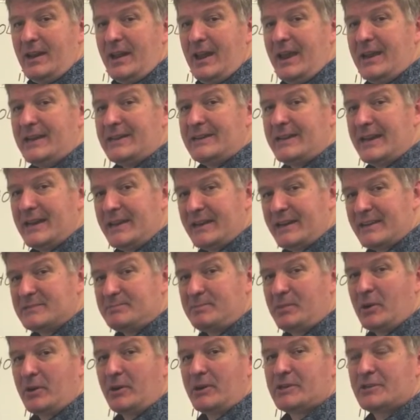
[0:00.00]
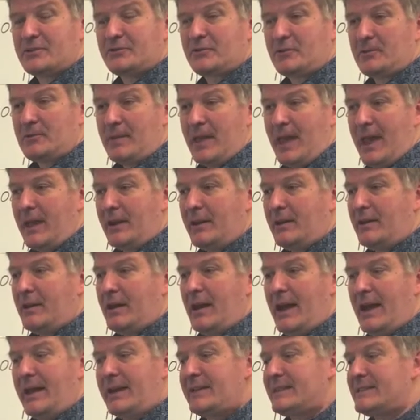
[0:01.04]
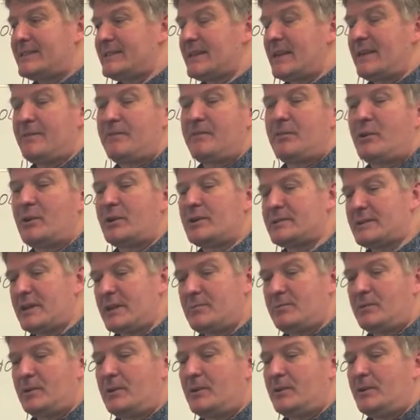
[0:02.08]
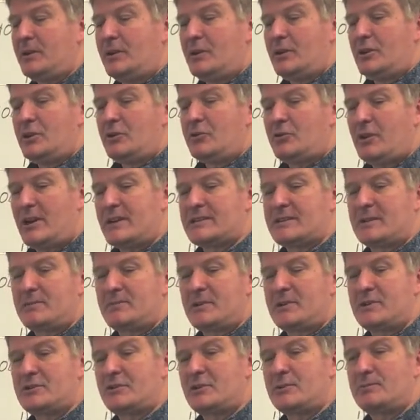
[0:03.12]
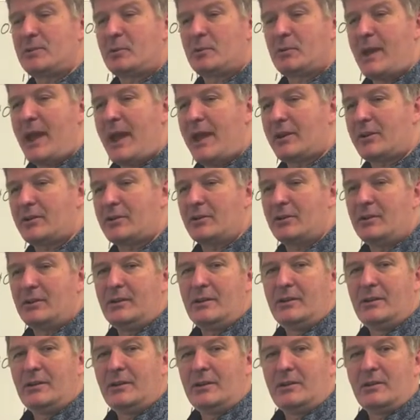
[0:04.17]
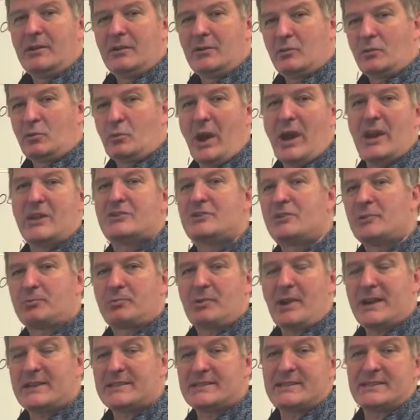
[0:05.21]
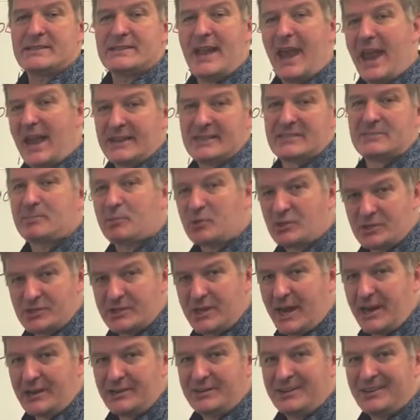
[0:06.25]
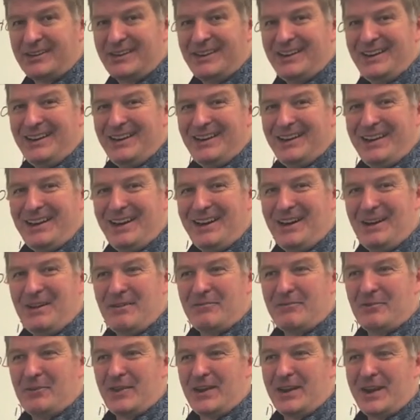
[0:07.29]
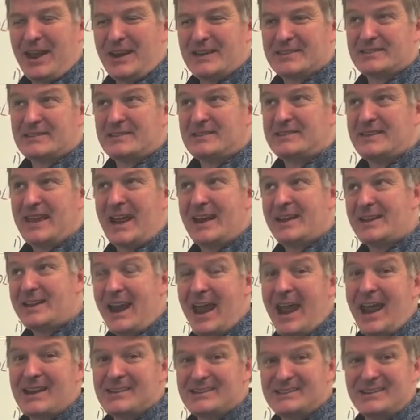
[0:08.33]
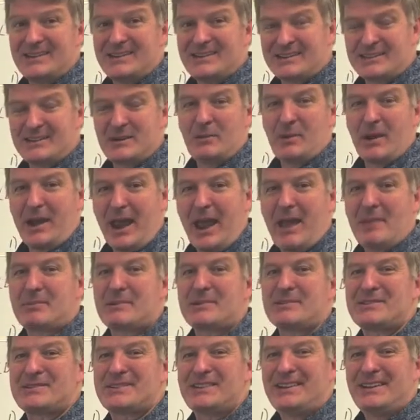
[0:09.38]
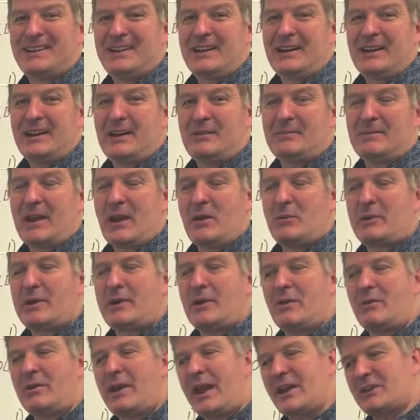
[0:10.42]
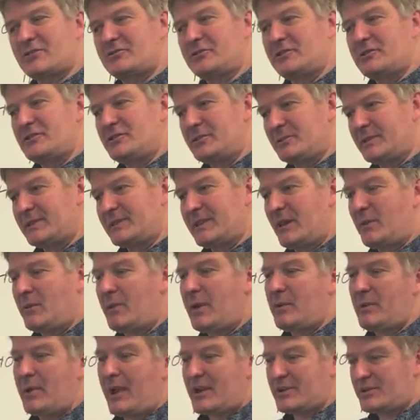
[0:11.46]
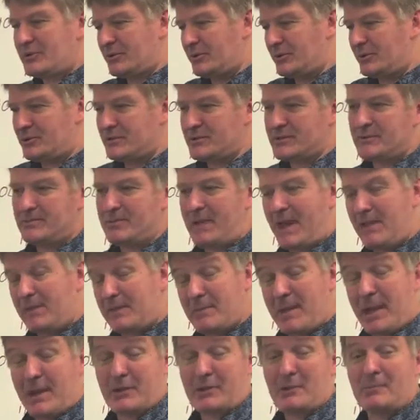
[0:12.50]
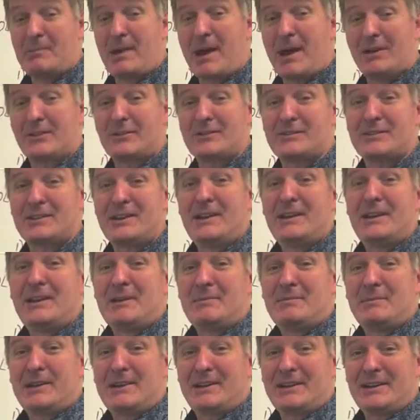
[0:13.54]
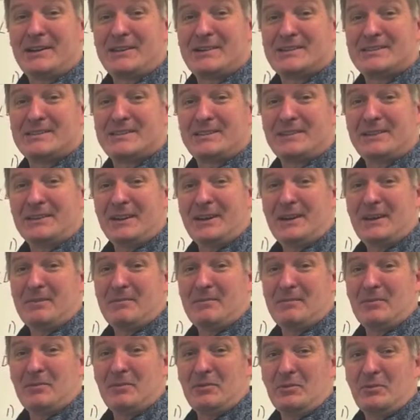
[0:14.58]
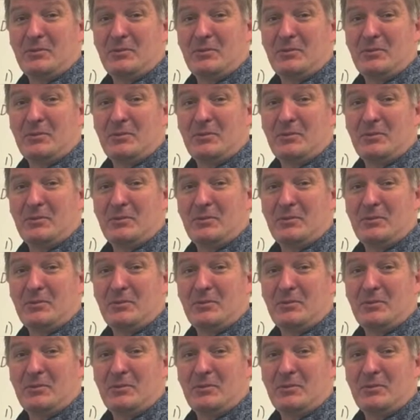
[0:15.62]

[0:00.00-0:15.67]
and get an experience from that. I could say, for example, try something super radical. Raise your prices X percent uh, for the next 10 days and see what happens. Um, now, we don't actually do it that way. We actually go through some mathematical models because um,